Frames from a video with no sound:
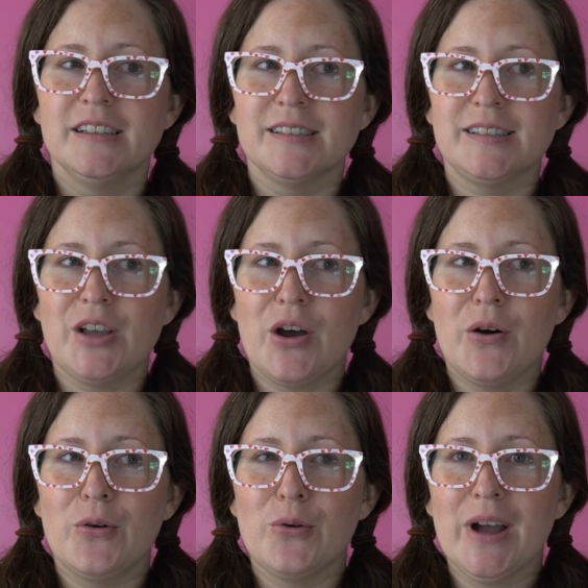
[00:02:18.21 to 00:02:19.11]

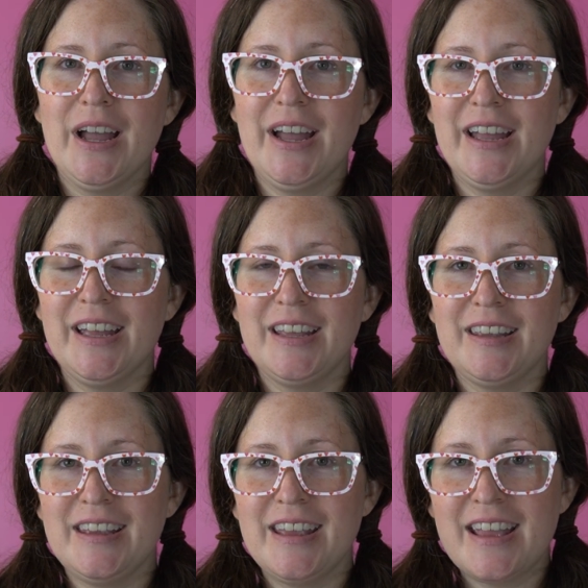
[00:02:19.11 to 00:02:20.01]
So,
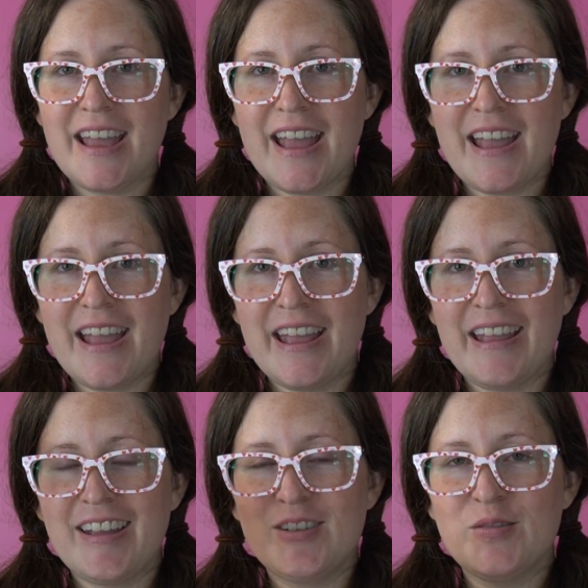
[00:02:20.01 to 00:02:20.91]

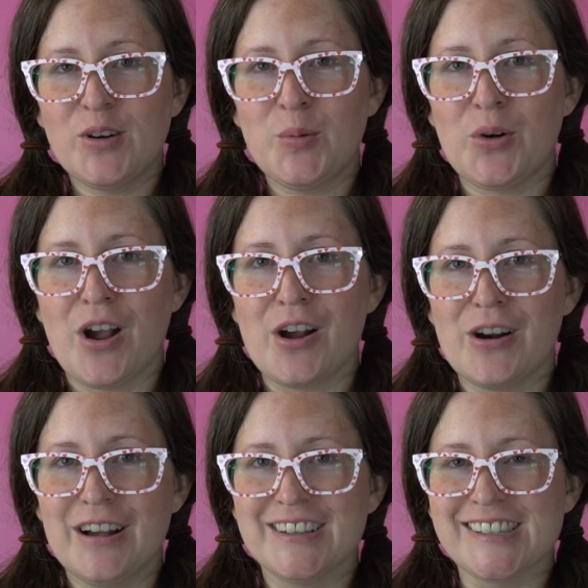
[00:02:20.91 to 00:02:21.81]
yay for
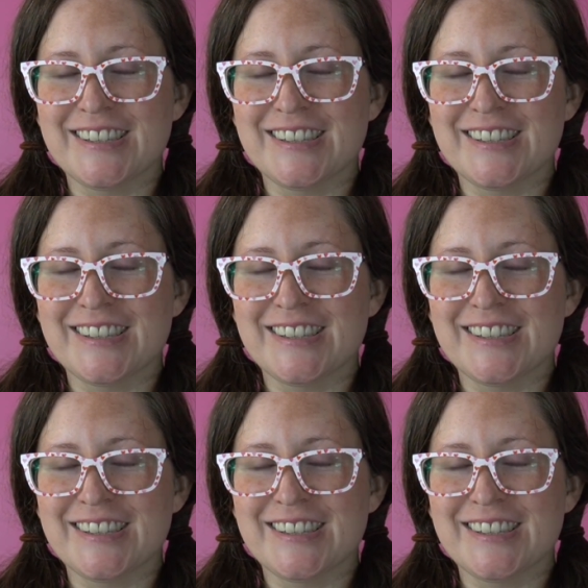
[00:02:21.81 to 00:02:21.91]
progress.